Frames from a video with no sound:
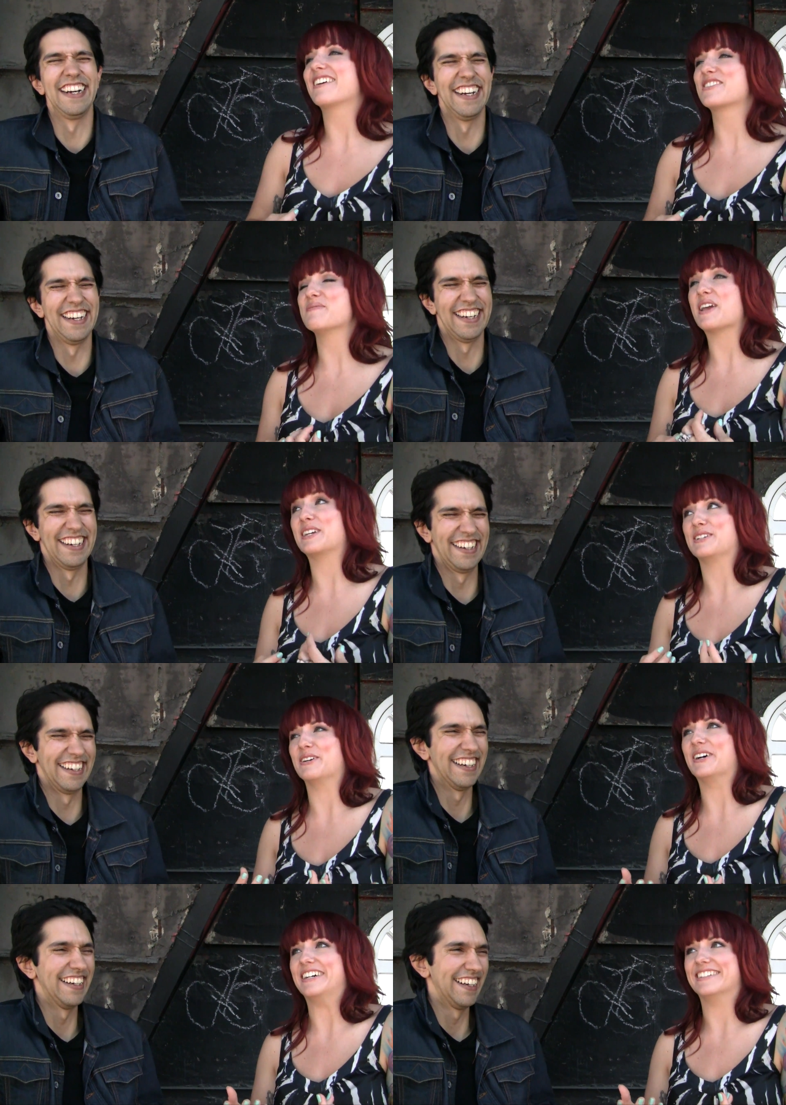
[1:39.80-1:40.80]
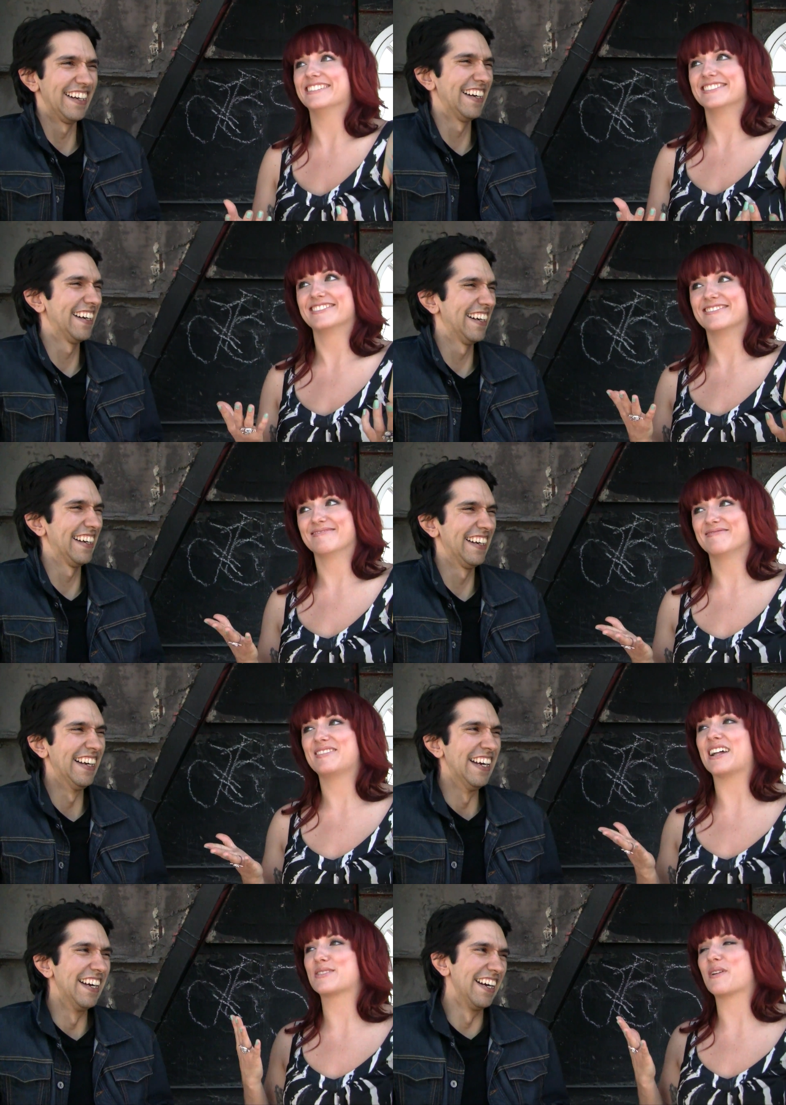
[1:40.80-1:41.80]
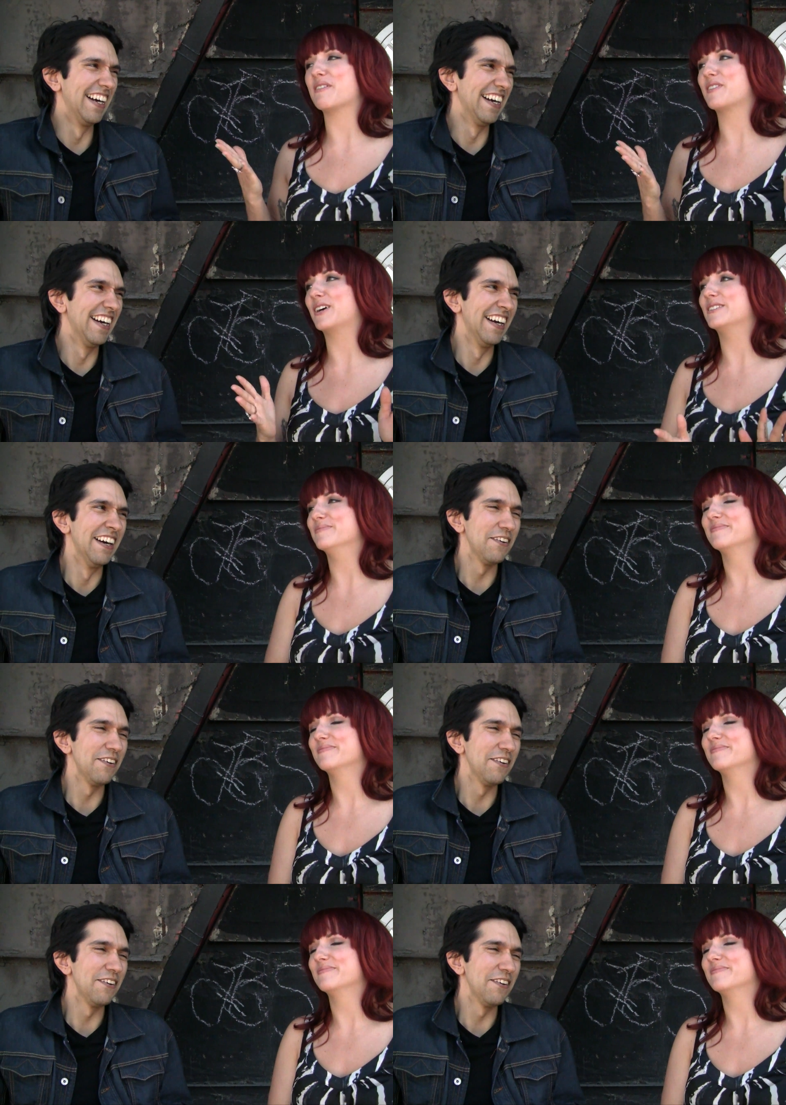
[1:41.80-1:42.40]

Speaker 1: actually make it good. That's what I feel.